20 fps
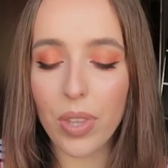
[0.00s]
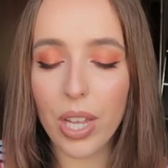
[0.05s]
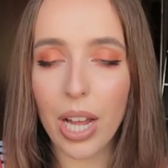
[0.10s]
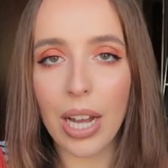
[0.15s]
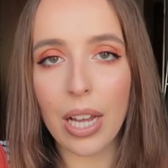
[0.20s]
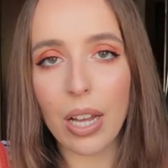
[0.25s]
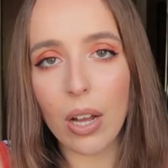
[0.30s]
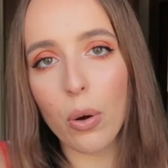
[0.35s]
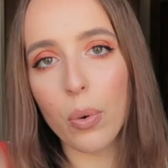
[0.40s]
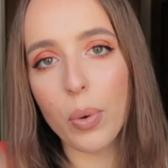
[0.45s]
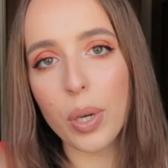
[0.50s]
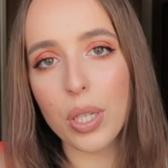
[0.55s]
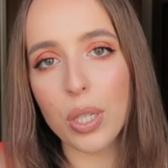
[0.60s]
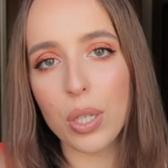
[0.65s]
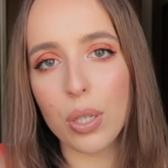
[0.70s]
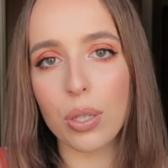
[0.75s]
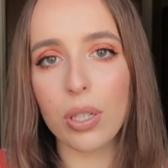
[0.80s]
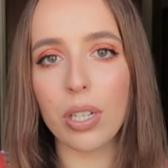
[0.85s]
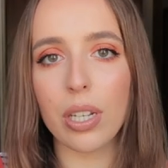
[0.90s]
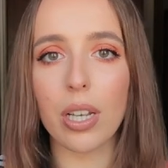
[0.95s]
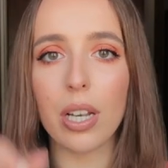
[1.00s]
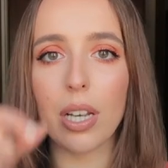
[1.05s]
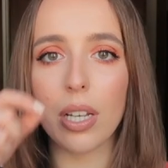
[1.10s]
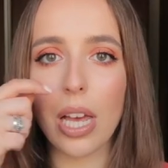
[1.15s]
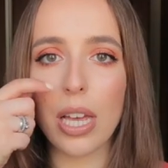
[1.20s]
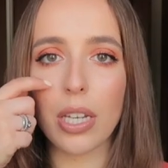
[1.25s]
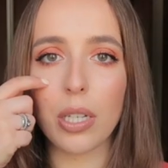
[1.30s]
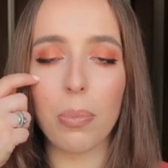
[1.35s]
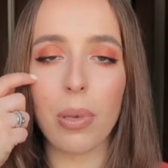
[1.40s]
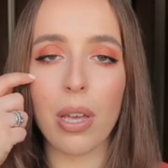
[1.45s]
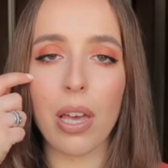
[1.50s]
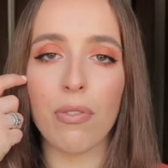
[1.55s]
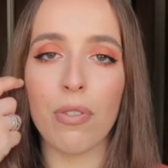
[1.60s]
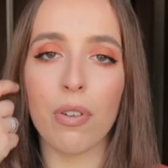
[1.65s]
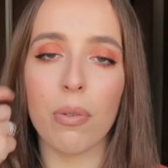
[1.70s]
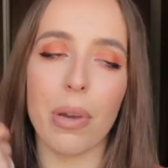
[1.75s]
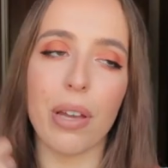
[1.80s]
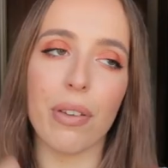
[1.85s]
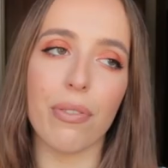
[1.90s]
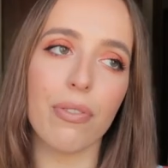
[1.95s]
I always use SPF
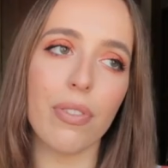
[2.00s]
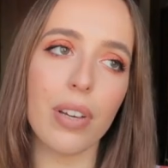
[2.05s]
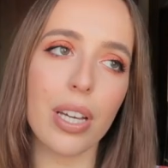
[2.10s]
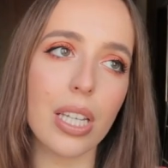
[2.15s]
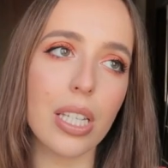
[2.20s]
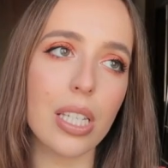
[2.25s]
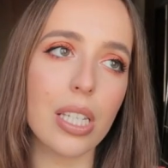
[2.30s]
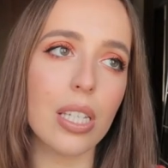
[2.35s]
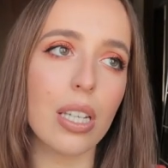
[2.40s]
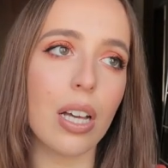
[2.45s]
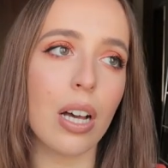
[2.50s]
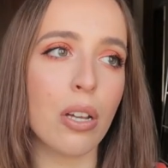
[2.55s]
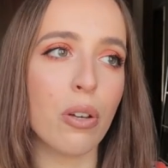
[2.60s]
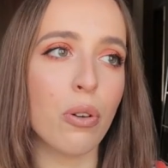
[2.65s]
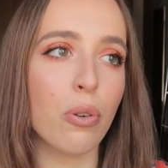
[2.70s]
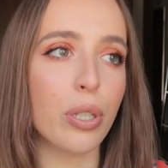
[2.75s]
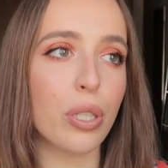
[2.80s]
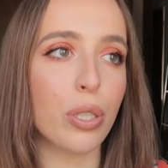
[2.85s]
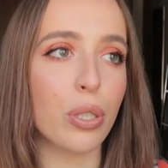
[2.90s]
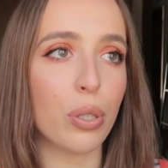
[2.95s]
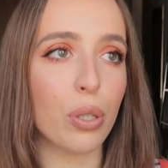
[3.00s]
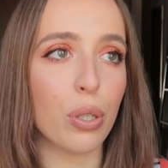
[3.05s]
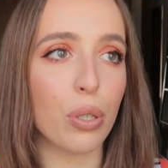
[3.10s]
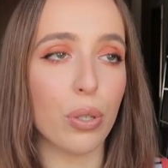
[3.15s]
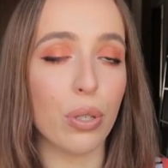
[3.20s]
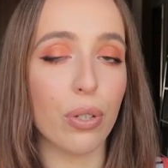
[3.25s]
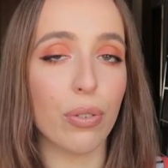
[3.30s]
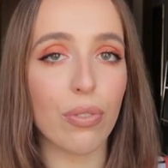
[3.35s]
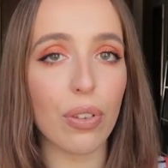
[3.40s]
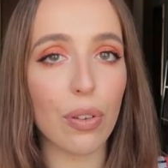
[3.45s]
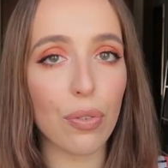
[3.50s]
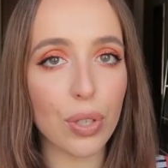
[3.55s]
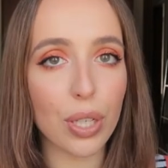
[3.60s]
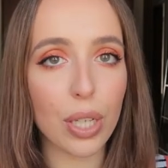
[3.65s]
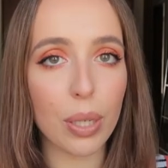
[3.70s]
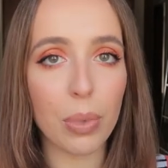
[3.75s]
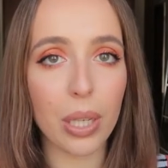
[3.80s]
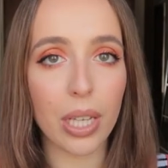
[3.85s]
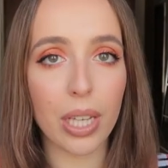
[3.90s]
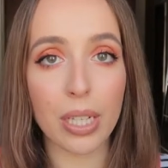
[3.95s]
on my face. I always use
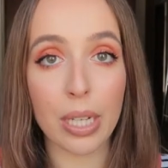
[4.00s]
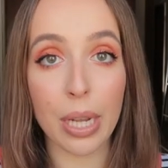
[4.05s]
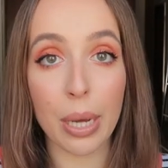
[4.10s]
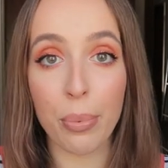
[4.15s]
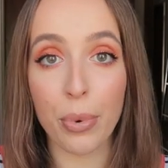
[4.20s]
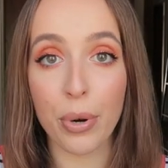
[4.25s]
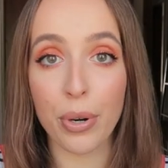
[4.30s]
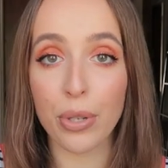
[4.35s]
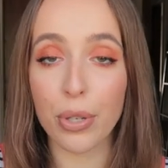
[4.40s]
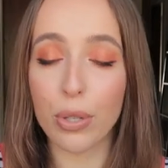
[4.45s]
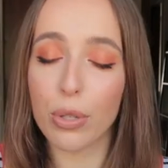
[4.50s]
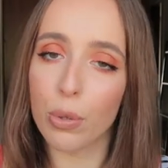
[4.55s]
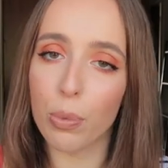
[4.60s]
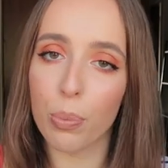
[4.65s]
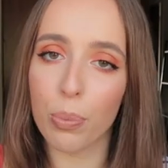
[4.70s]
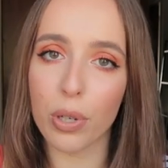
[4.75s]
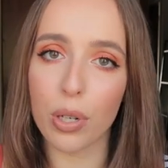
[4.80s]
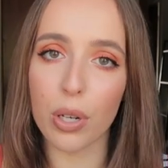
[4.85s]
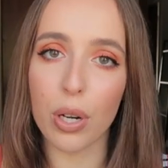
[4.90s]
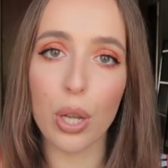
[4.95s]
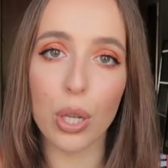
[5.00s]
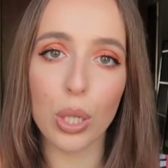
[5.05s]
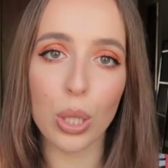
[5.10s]
50 because I burn super,